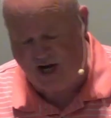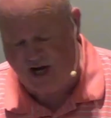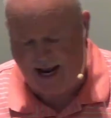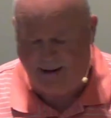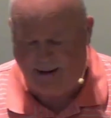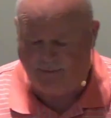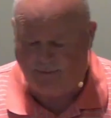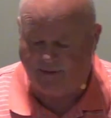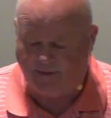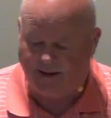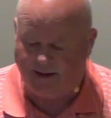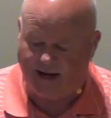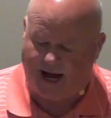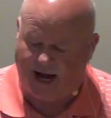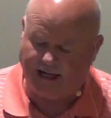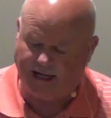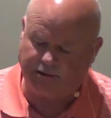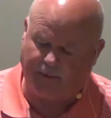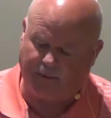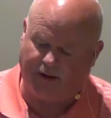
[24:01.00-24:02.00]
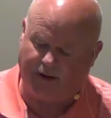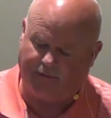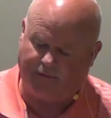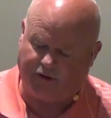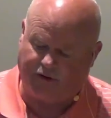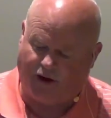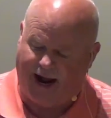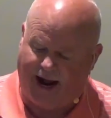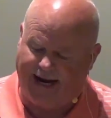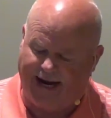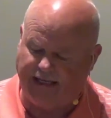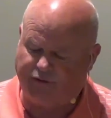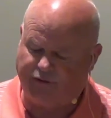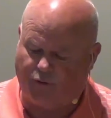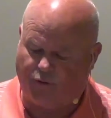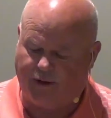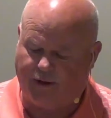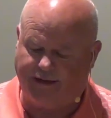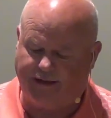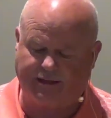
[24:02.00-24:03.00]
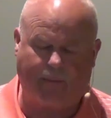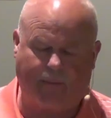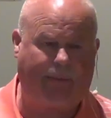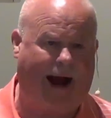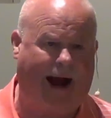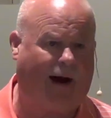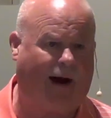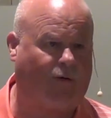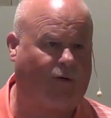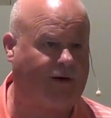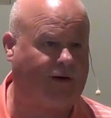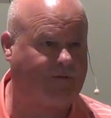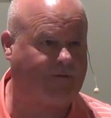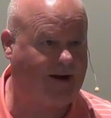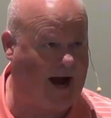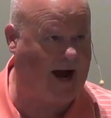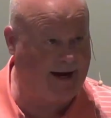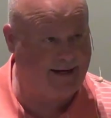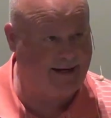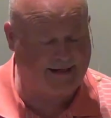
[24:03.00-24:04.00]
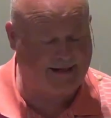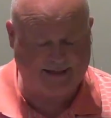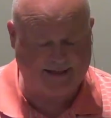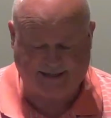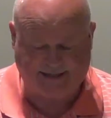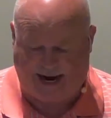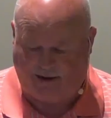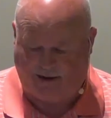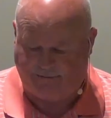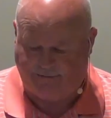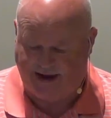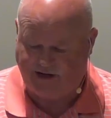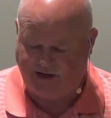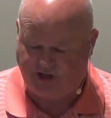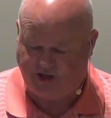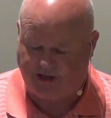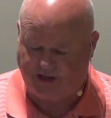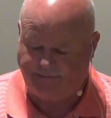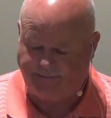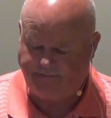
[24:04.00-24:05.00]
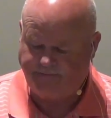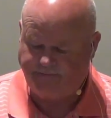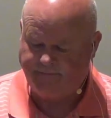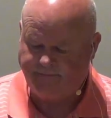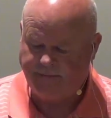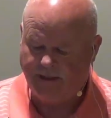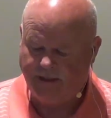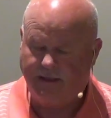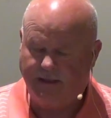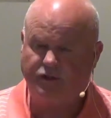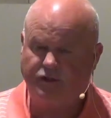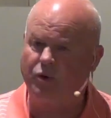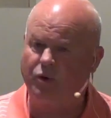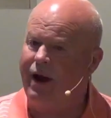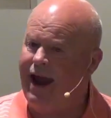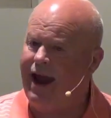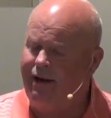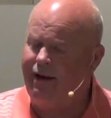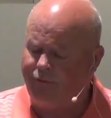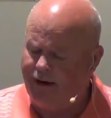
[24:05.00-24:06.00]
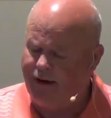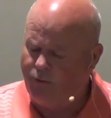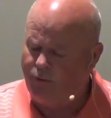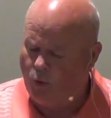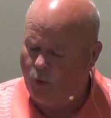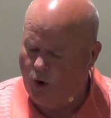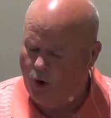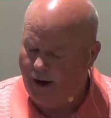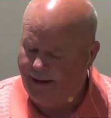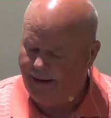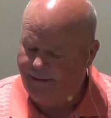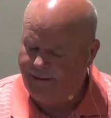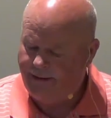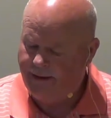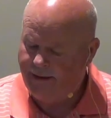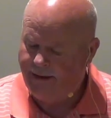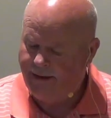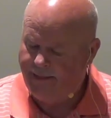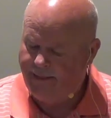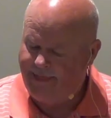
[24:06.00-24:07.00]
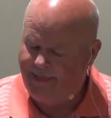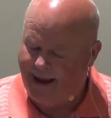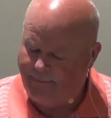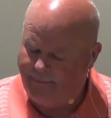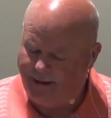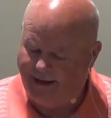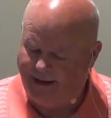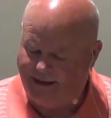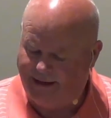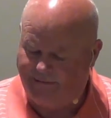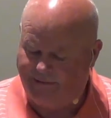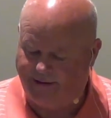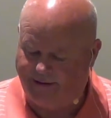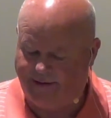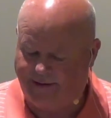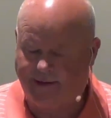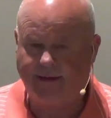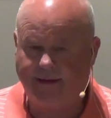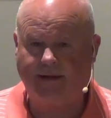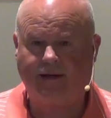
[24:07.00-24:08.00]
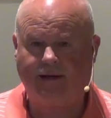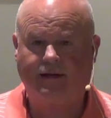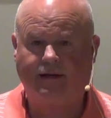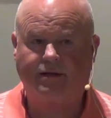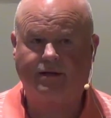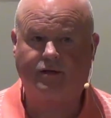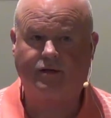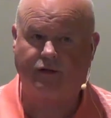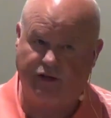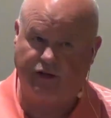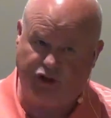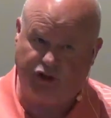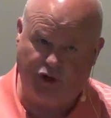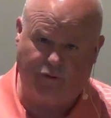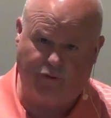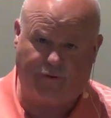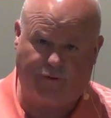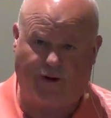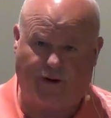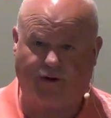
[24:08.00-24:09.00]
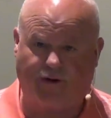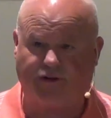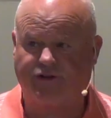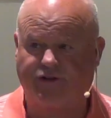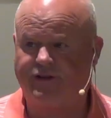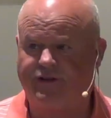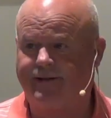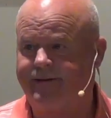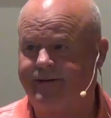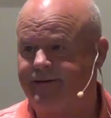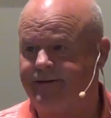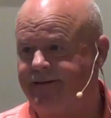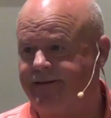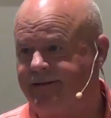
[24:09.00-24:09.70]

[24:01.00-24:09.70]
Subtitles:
ashamed of the gospel of Christ, for it is the power of God unto salvation to everyone that believeth, to the Jew first,